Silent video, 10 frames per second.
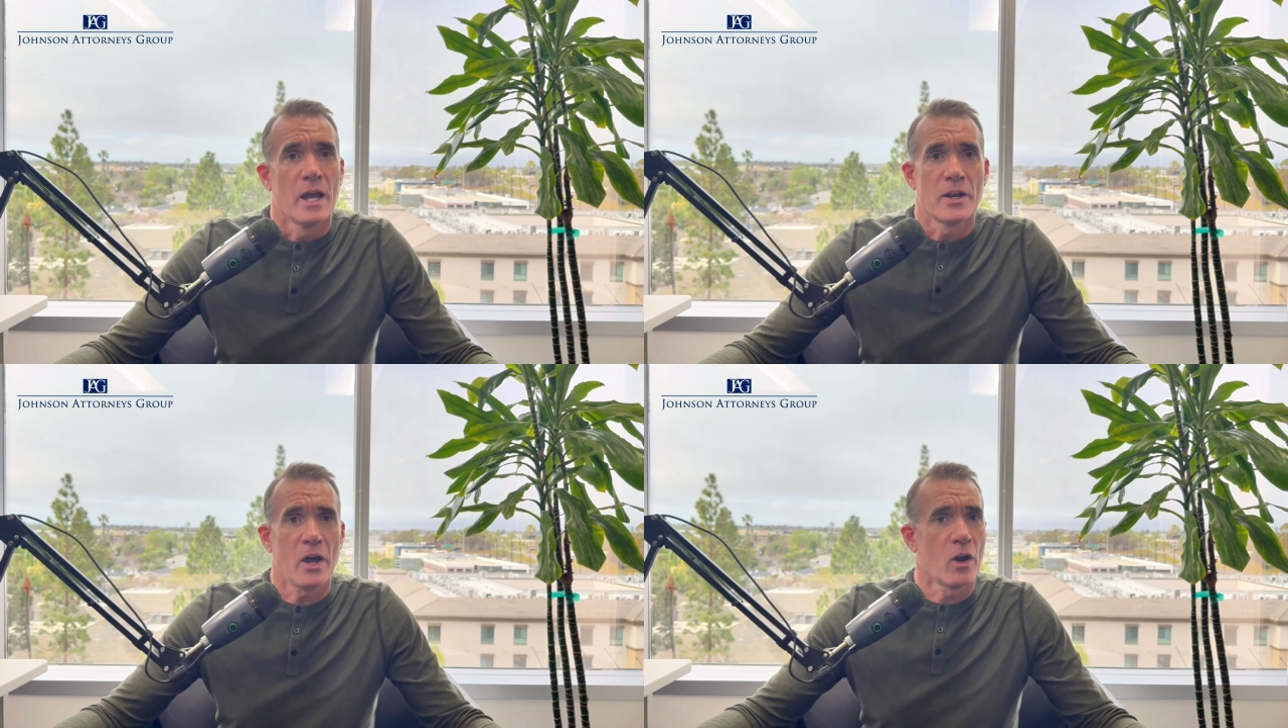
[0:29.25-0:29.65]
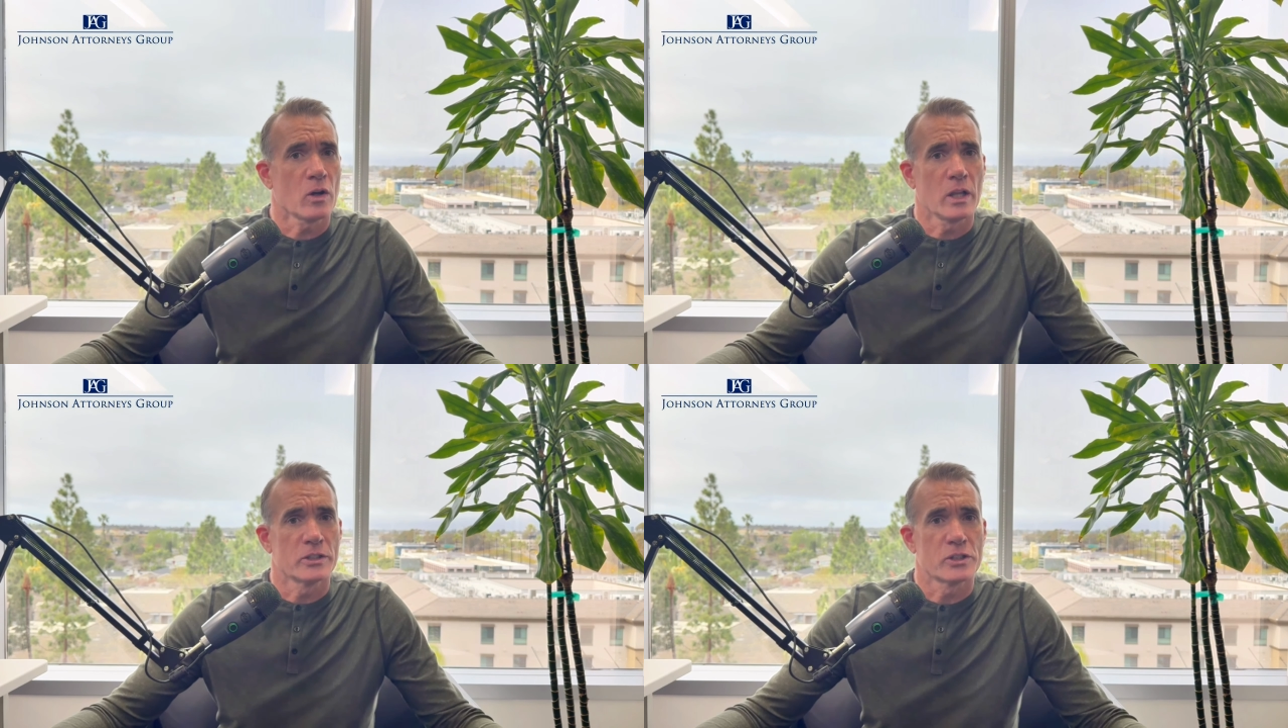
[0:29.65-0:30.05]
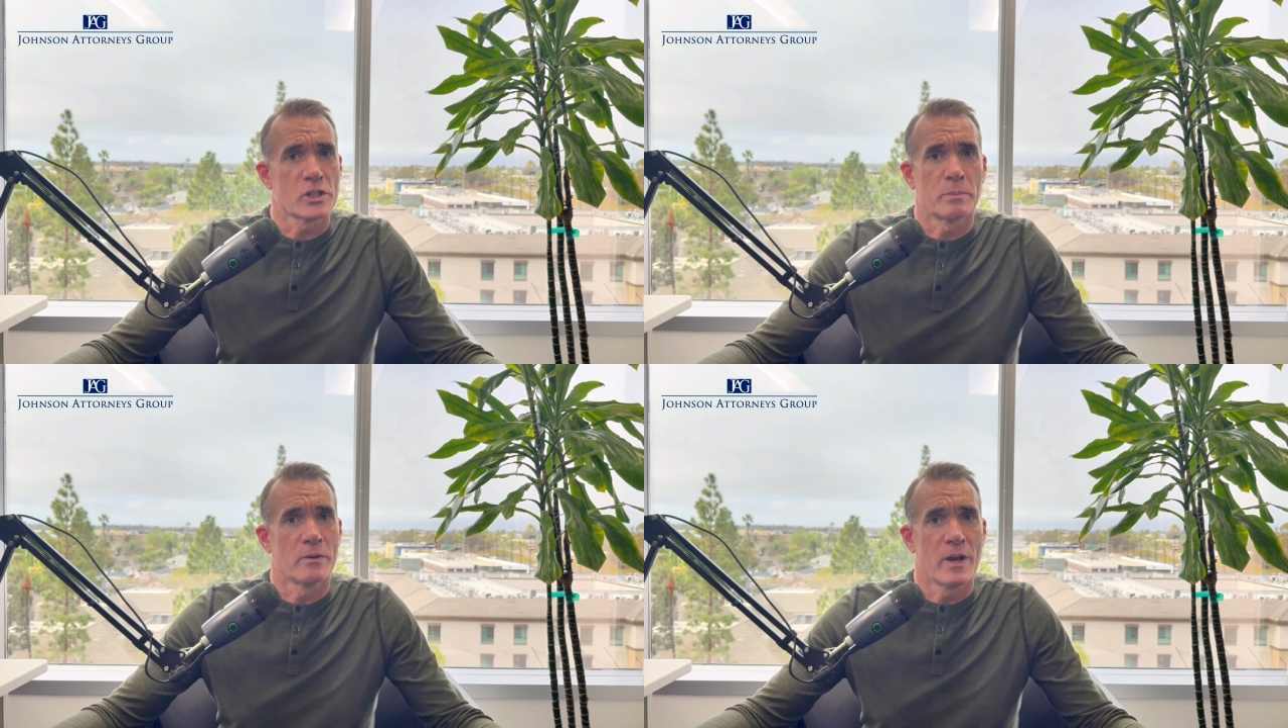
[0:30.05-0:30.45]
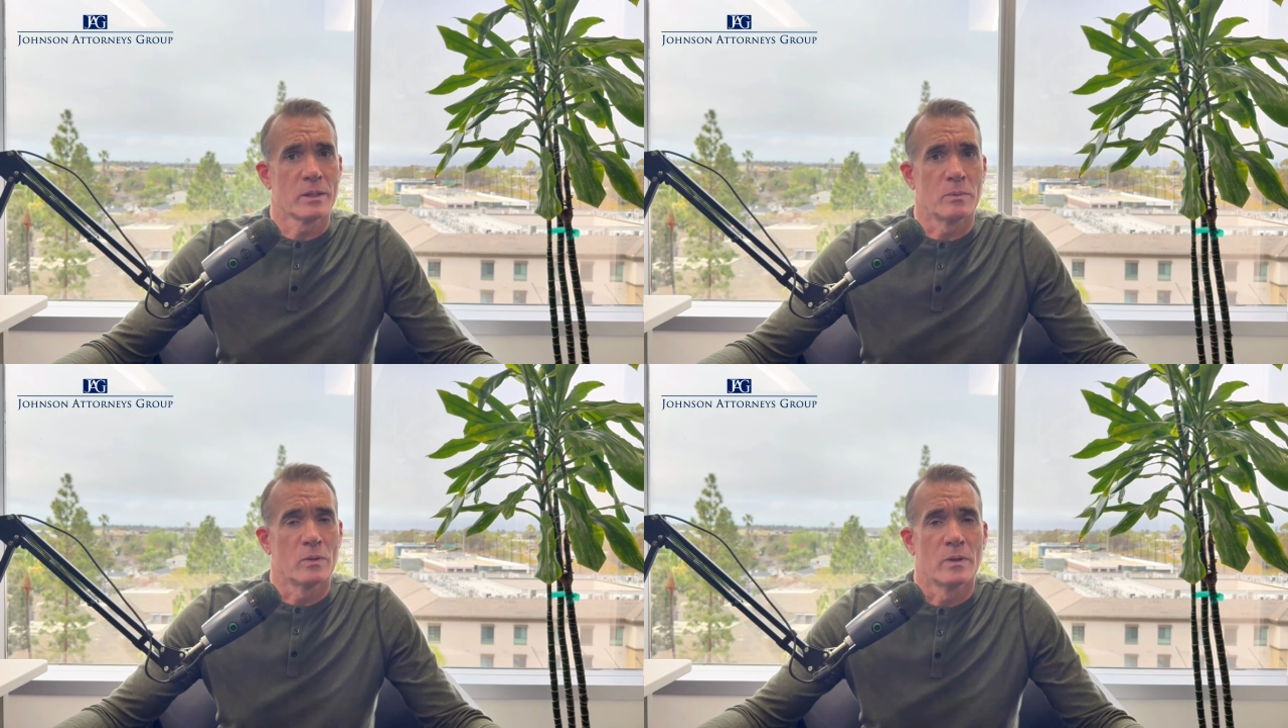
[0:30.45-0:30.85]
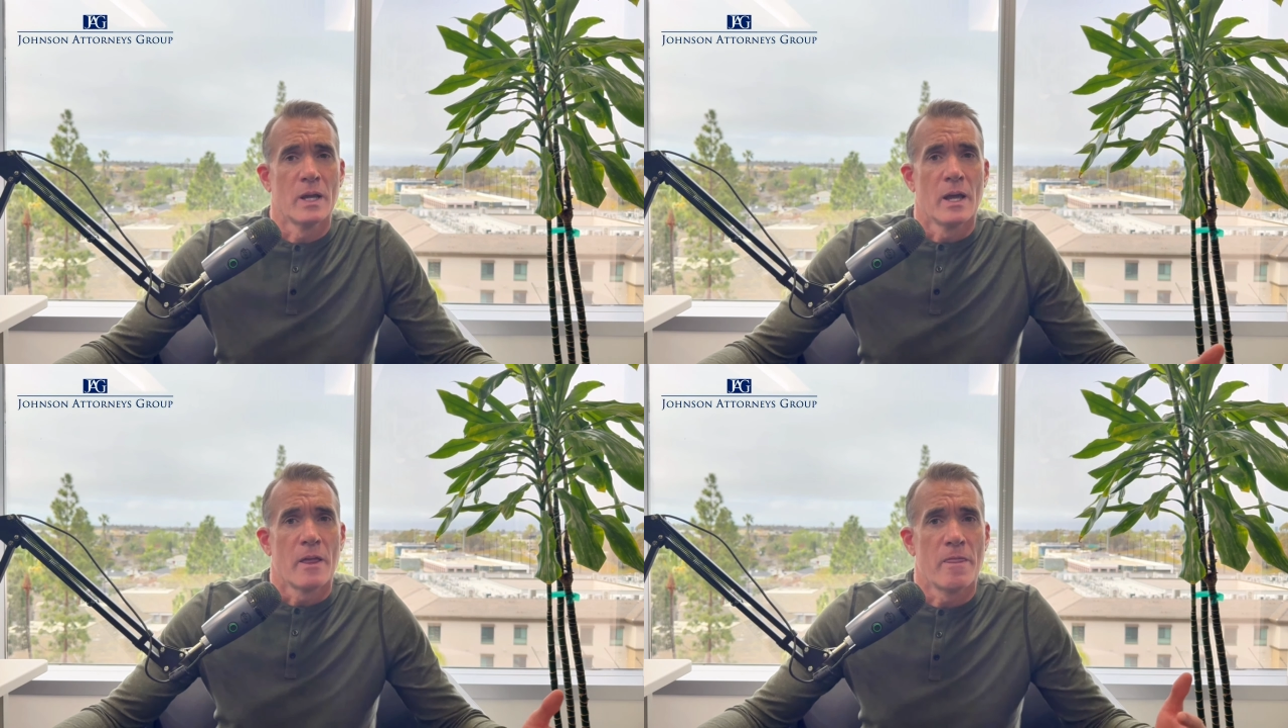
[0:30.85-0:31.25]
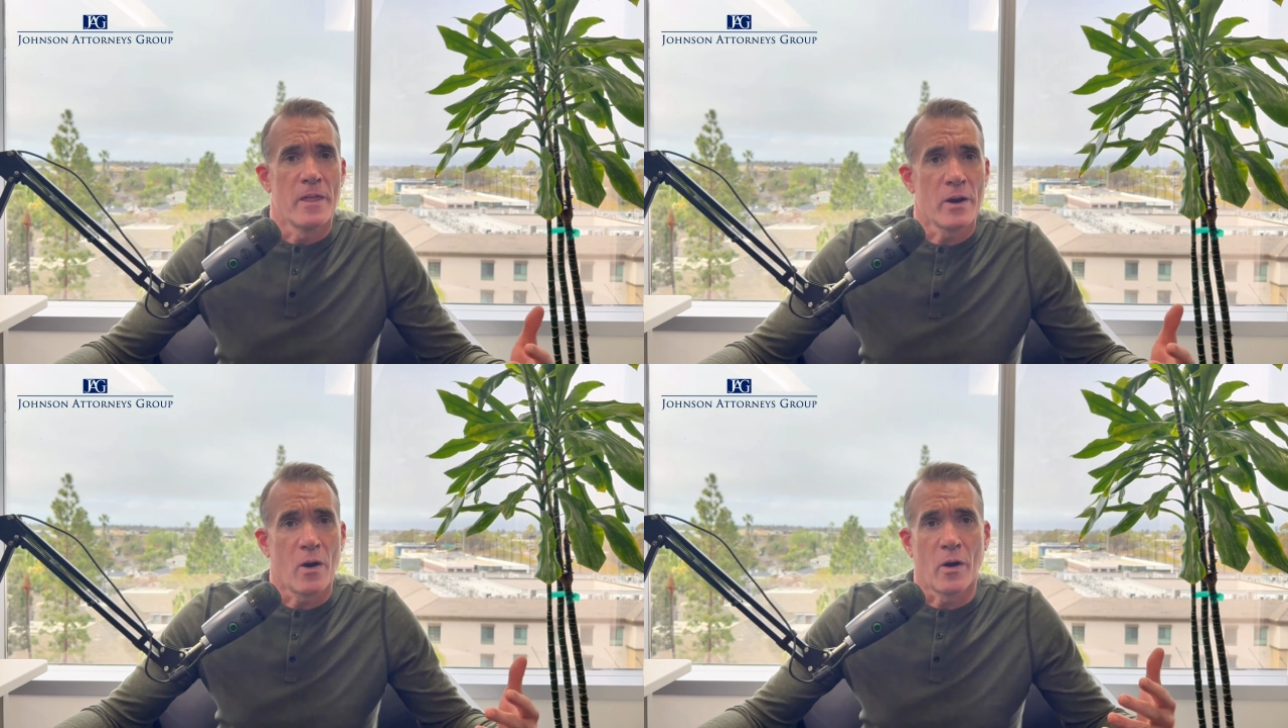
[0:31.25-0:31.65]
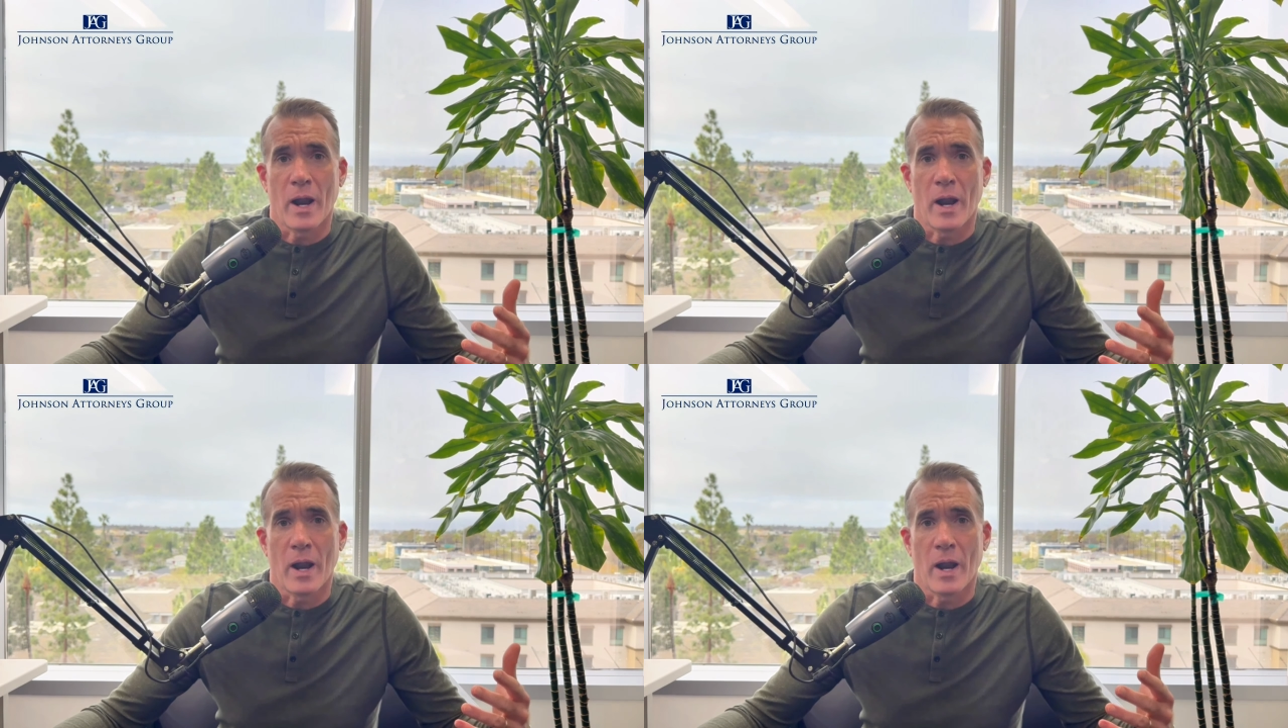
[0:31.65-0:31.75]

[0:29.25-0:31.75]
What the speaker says: Not all collisions are preventable. There are,